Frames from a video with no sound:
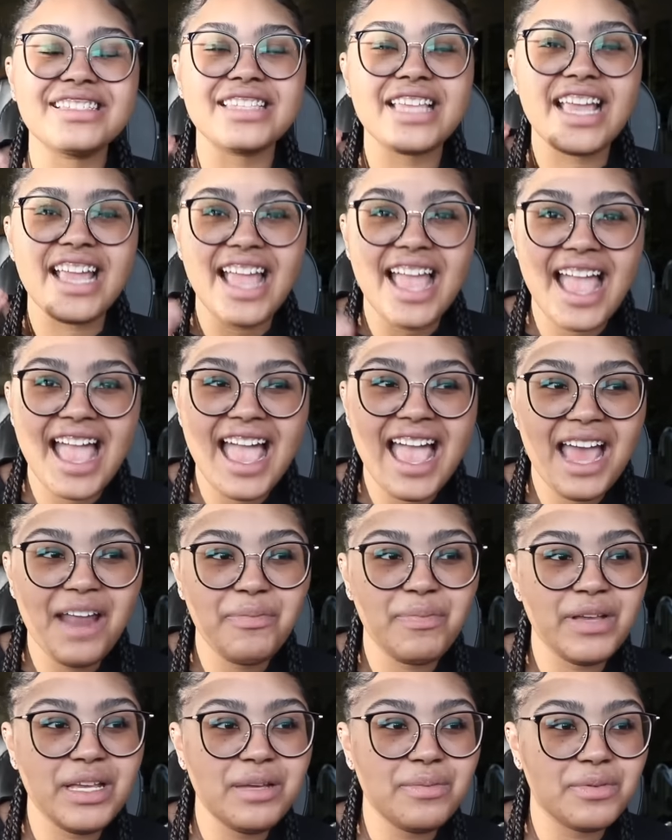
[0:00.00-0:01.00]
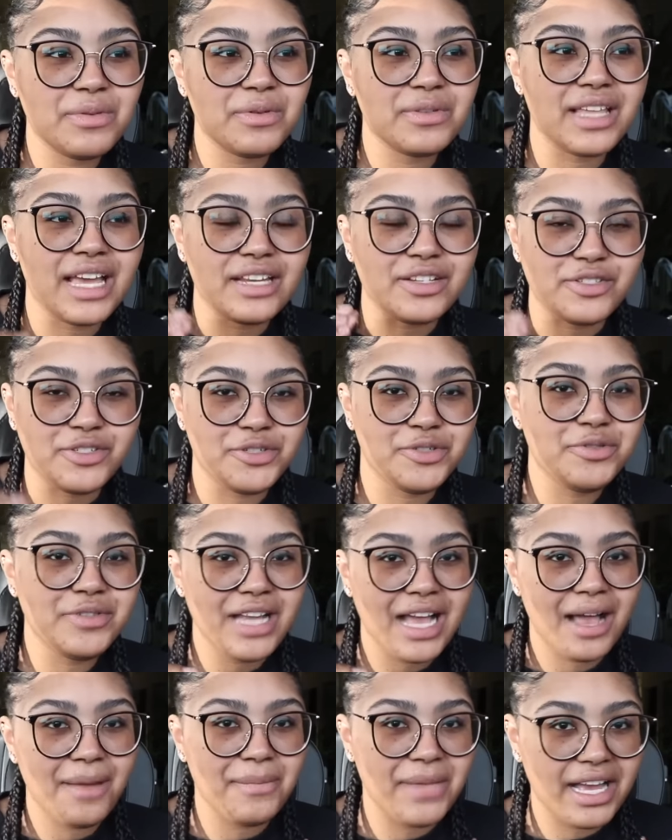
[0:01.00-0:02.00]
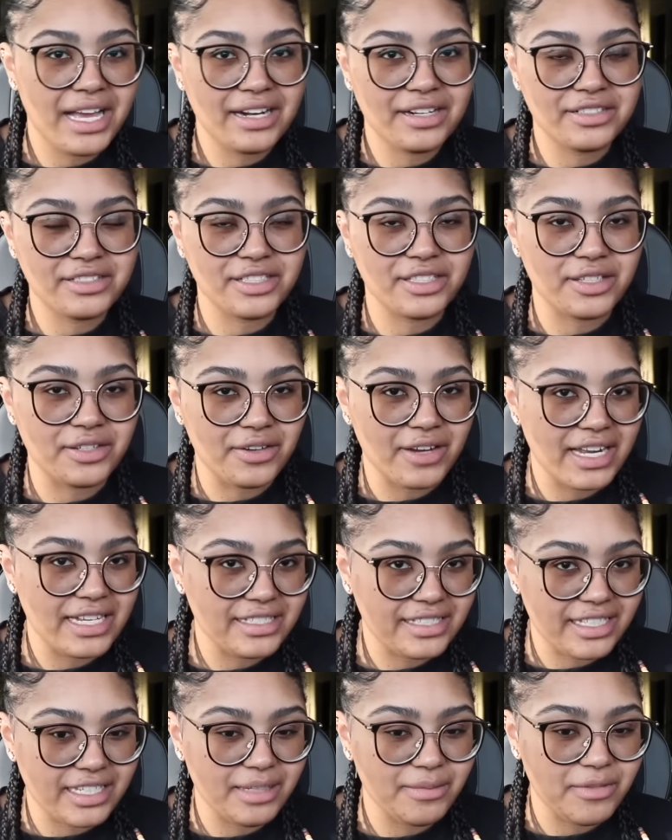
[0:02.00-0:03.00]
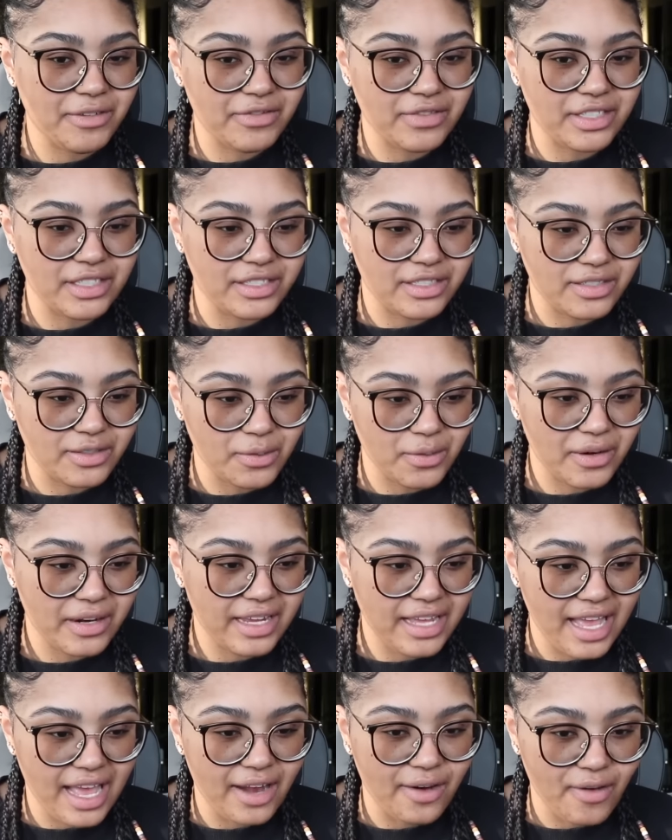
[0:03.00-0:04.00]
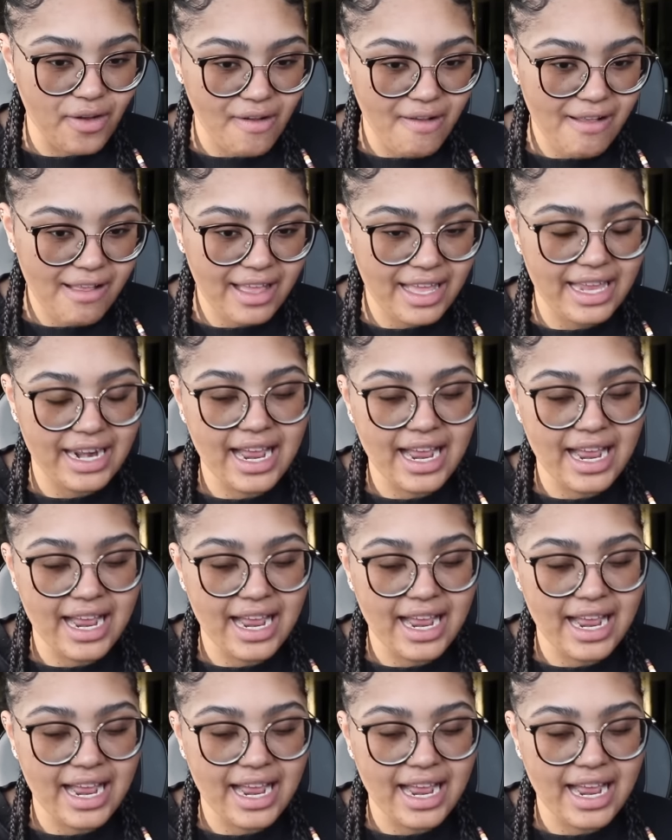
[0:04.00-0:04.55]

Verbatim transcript: they add people that do not matter to the grand scheme of the story at all. And